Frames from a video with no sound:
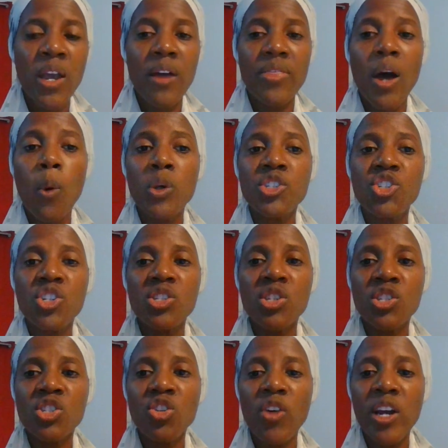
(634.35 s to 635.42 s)
That was
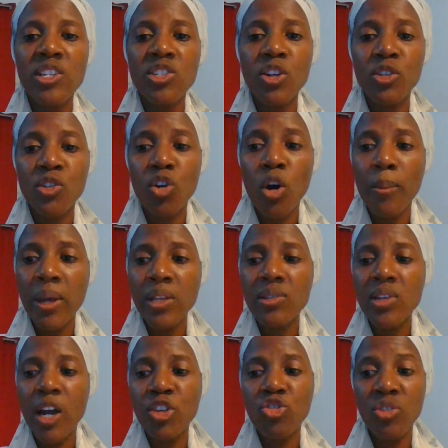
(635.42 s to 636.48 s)
Jesus Christ here to comment,
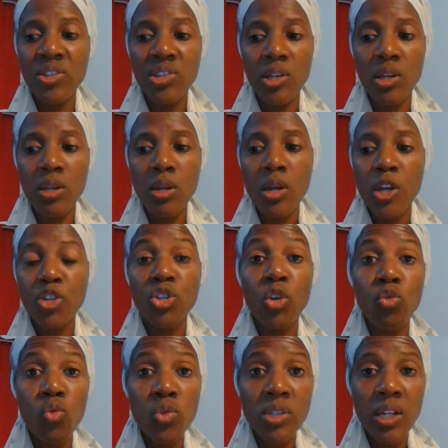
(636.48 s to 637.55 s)
addressing
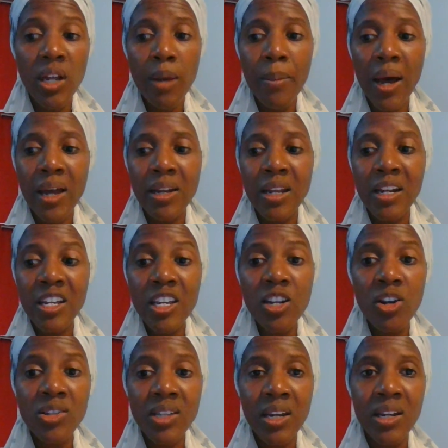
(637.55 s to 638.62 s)
Jerusalem and the
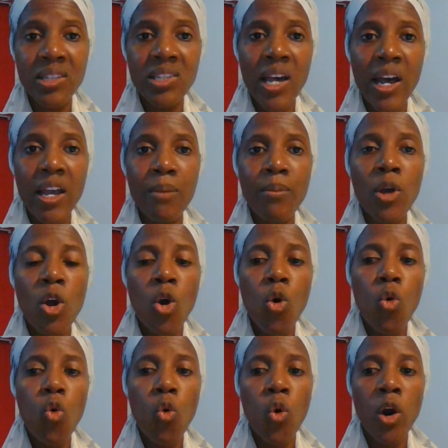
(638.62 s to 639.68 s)
leaders at the time
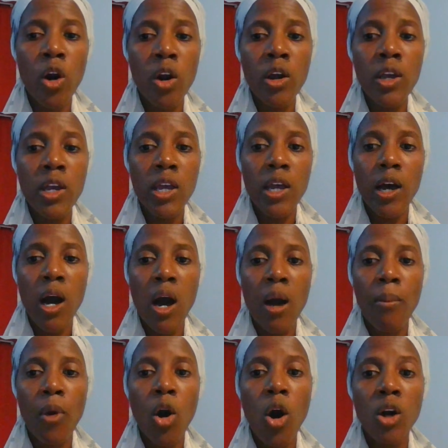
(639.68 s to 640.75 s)
who were
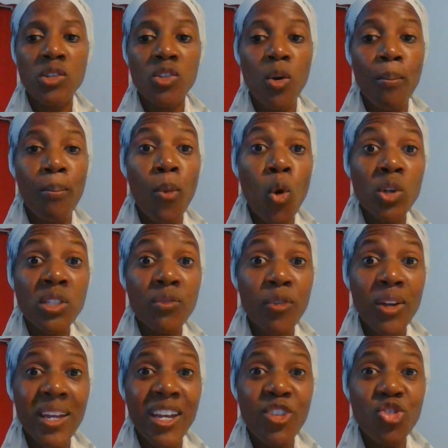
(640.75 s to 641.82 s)
um, caught up
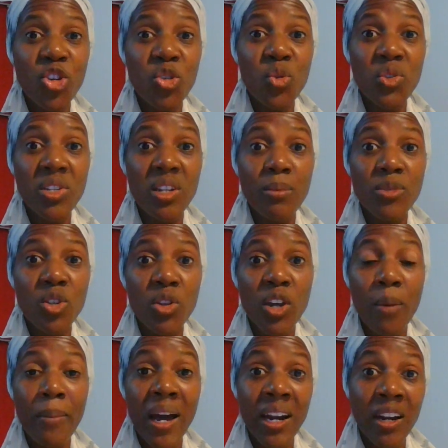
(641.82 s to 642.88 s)
boastfully introducing him to their
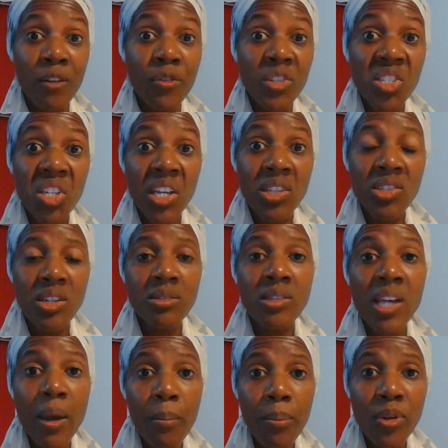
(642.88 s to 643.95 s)
magnificent
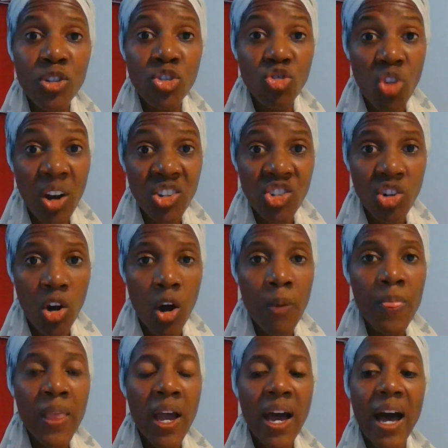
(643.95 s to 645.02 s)
temple structure
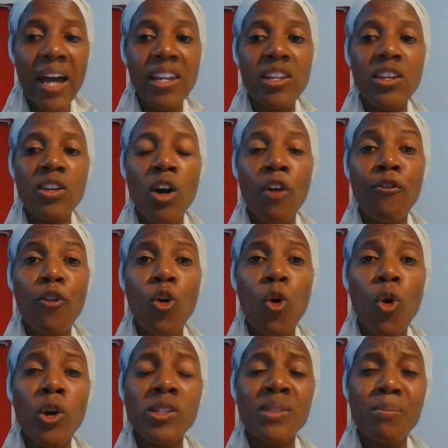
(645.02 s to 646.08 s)
and he of
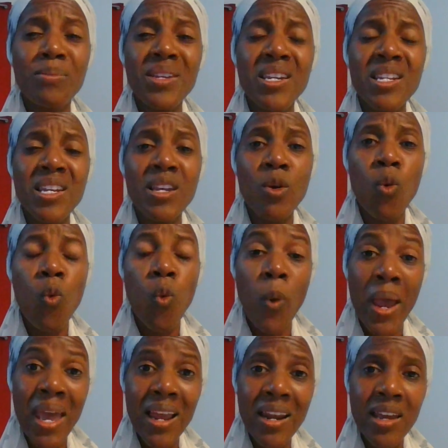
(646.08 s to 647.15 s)
course being in
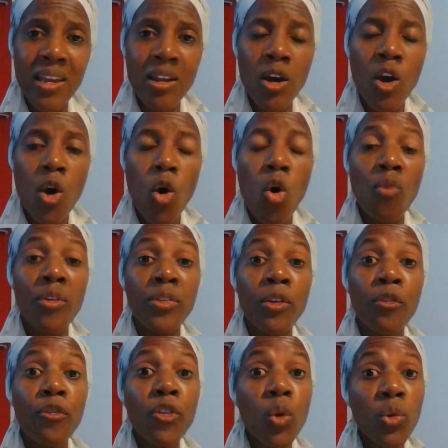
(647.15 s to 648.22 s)
wailing over the
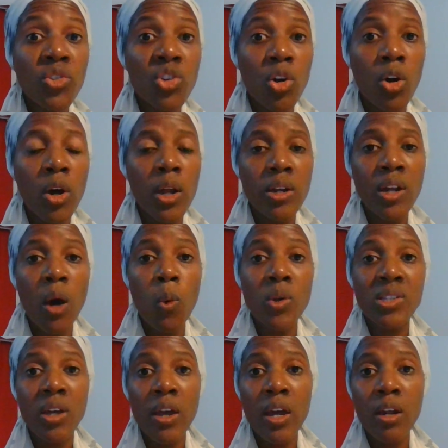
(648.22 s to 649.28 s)
future that
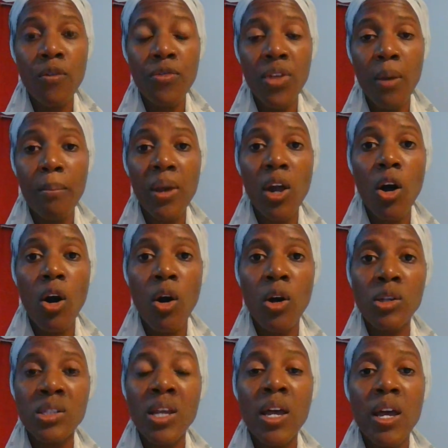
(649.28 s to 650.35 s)
was ahead of them
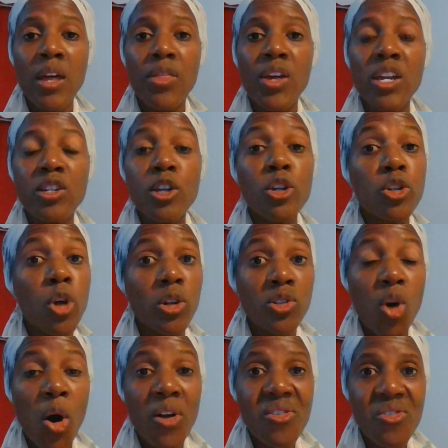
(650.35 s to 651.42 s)
because they did not
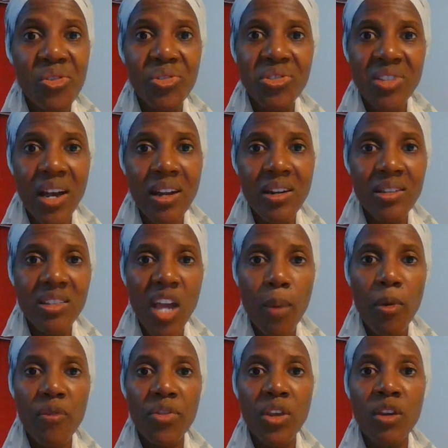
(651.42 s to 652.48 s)
understand the time
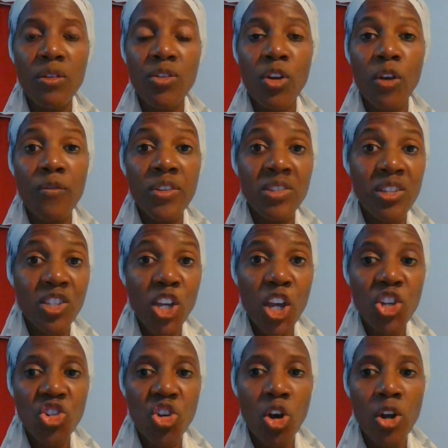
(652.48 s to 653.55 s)
of the, their
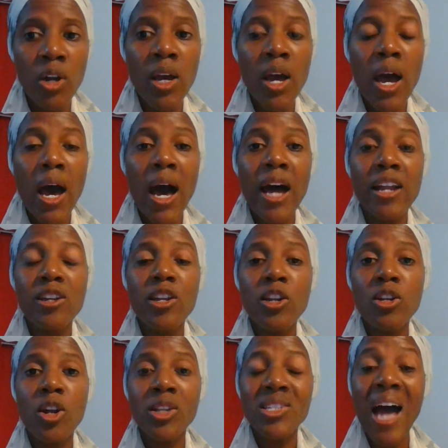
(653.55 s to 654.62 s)
visitation and did
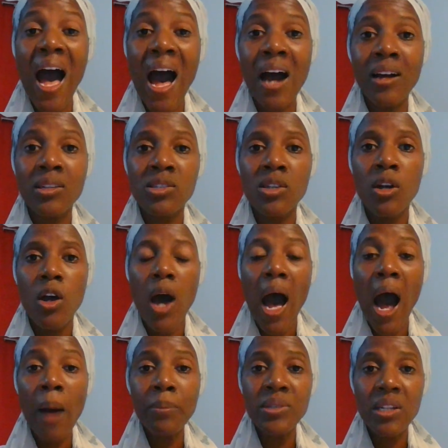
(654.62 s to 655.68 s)
not act
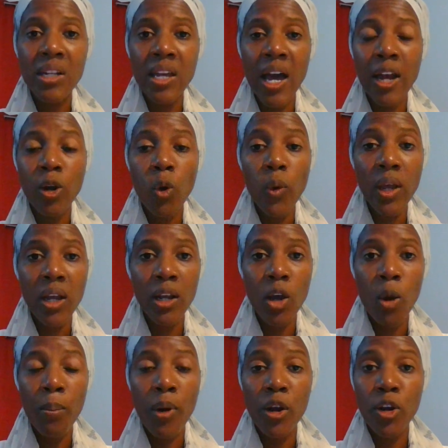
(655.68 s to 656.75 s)
aptly and quickly
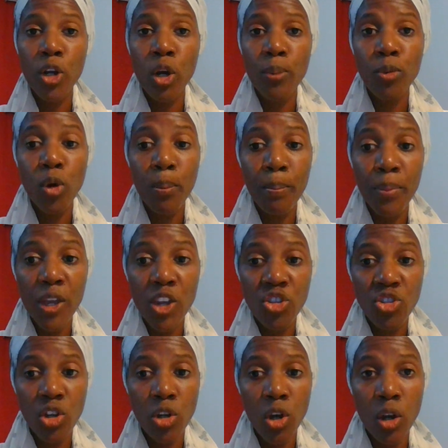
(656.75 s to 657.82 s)
upon their
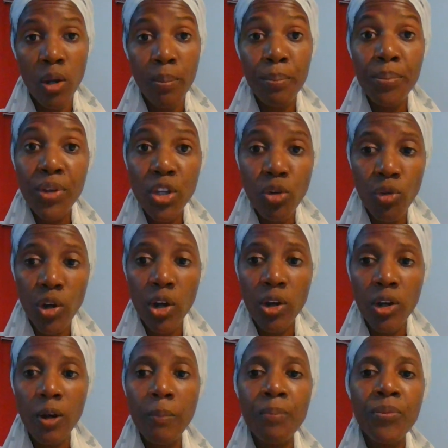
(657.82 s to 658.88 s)
probational
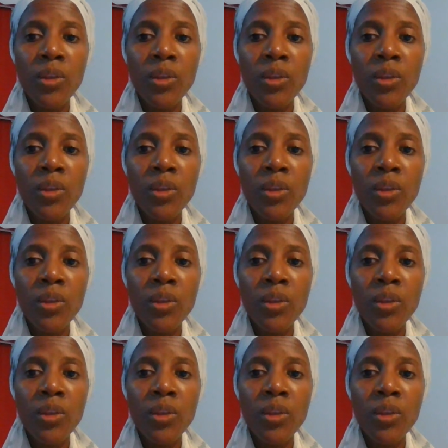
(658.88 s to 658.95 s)
period.